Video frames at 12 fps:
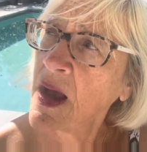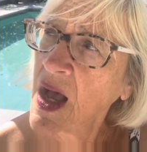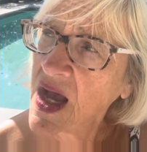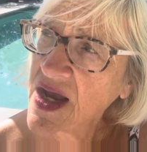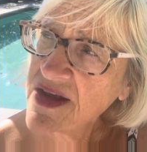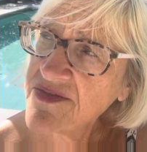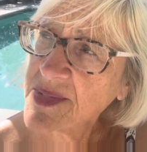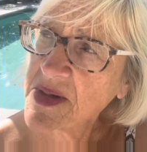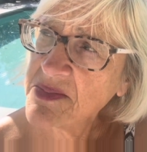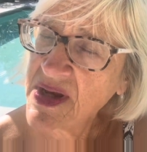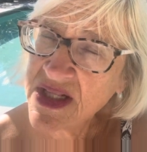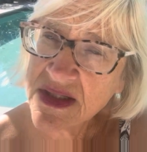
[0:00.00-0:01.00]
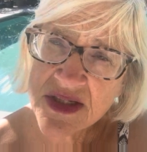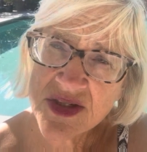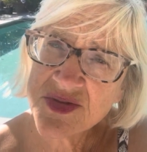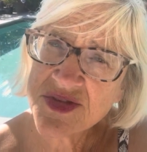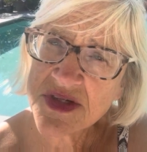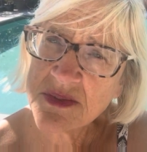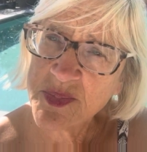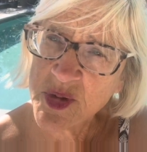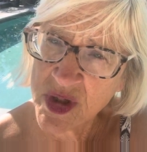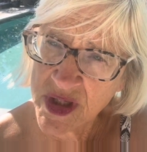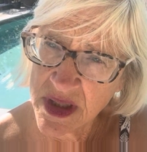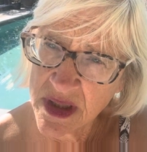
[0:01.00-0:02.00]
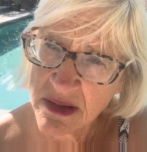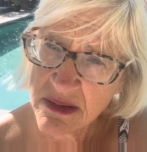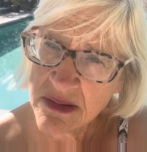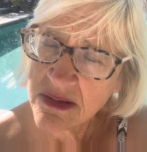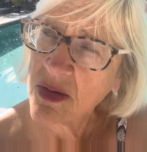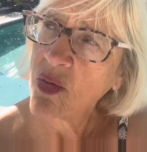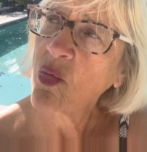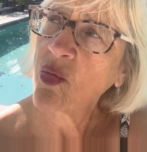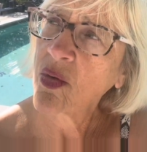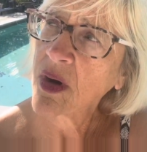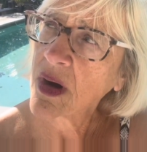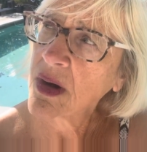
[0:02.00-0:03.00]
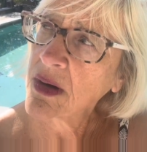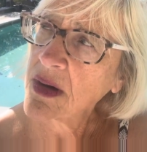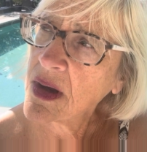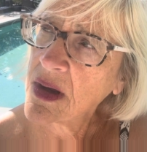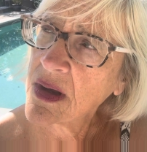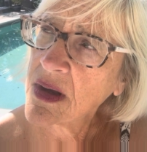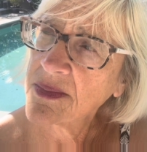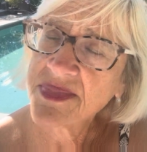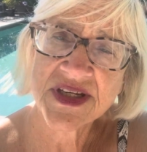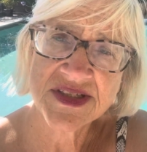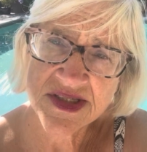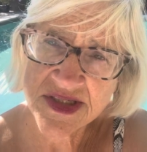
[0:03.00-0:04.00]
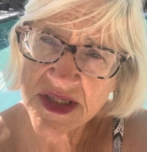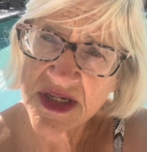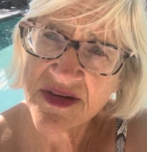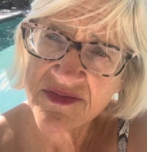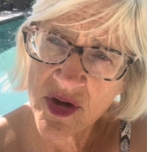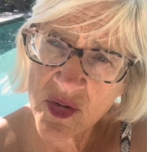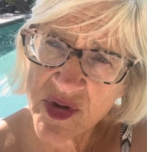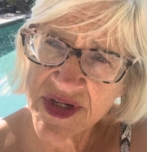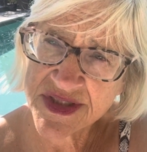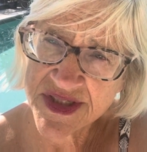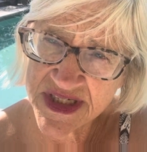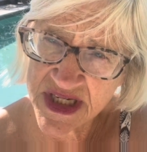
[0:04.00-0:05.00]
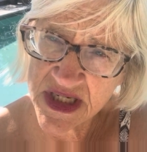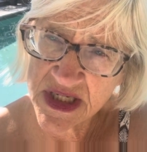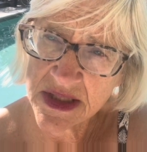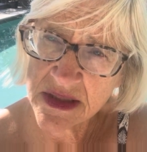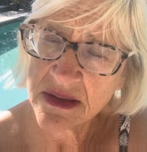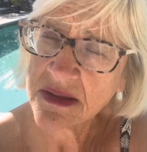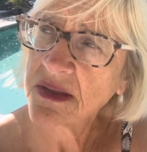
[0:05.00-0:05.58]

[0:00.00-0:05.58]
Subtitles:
I have been mainly using Booking or places that I've already stayed.